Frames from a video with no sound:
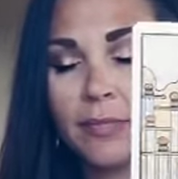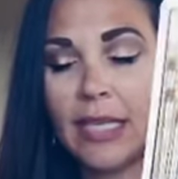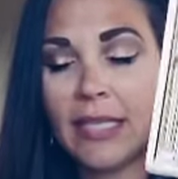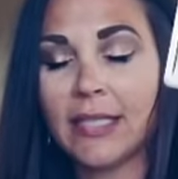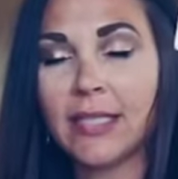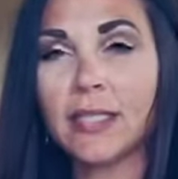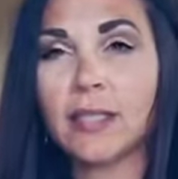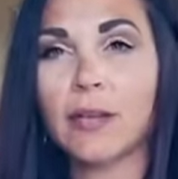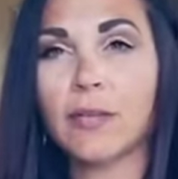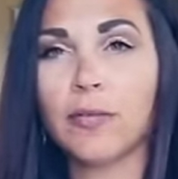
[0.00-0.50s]

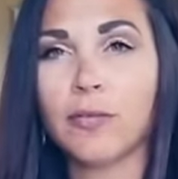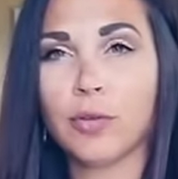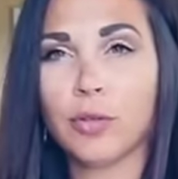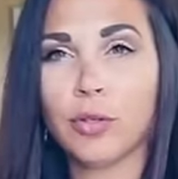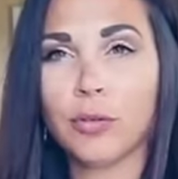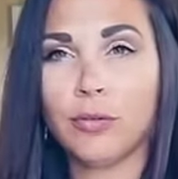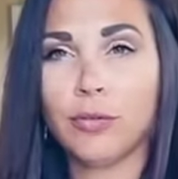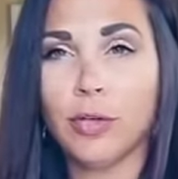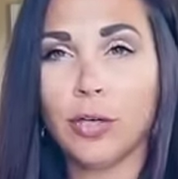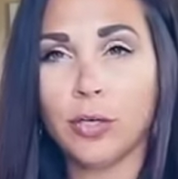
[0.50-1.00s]
That's for
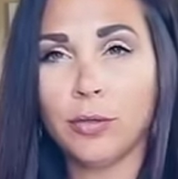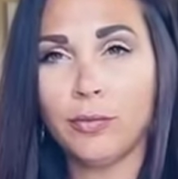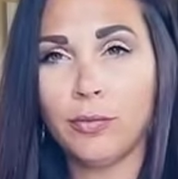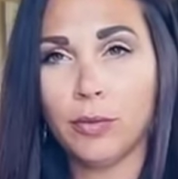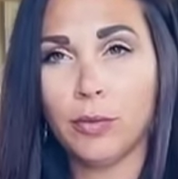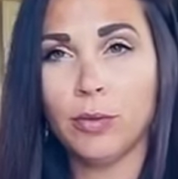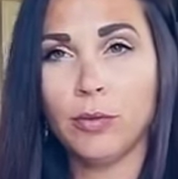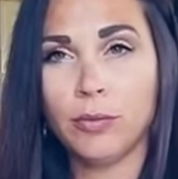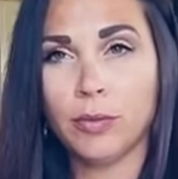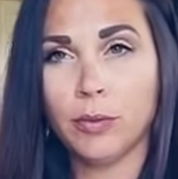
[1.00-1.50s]
the very
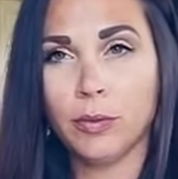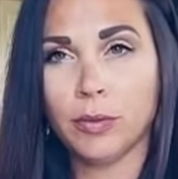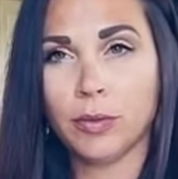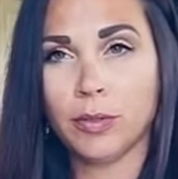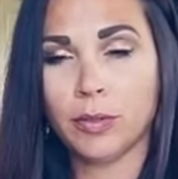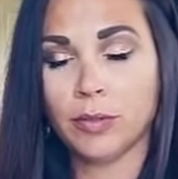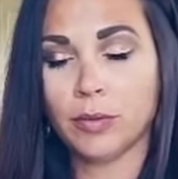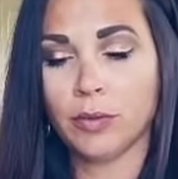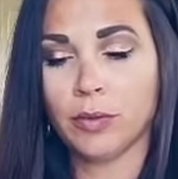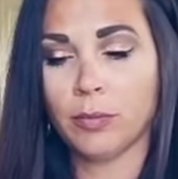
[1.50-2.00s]
few of you with
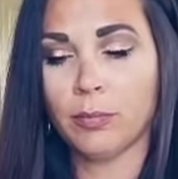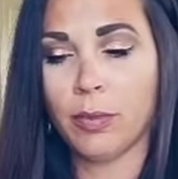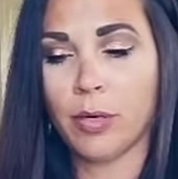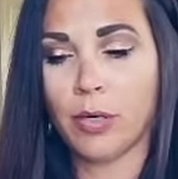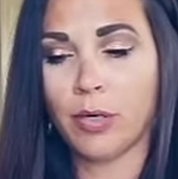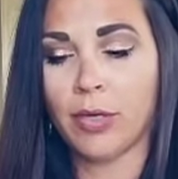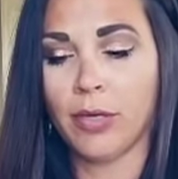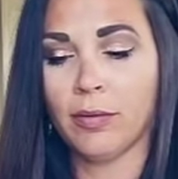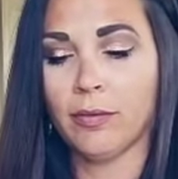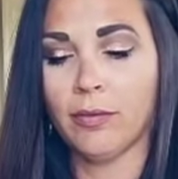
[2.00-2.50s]
the third
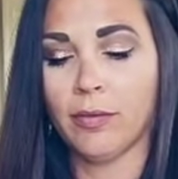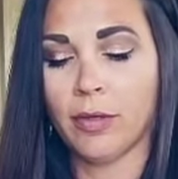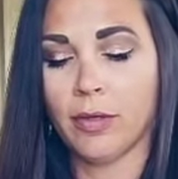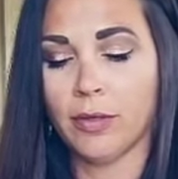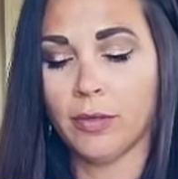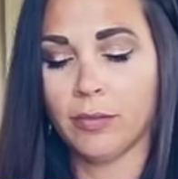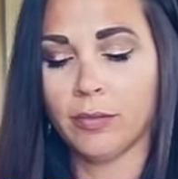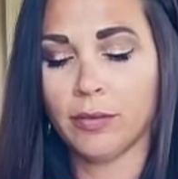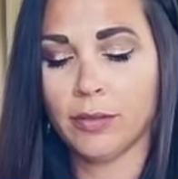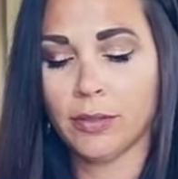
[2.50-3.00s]
party
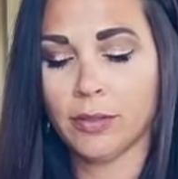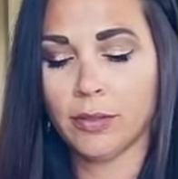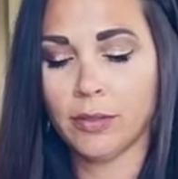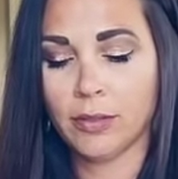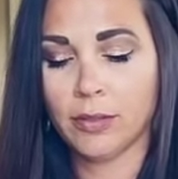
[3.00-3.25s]
involved.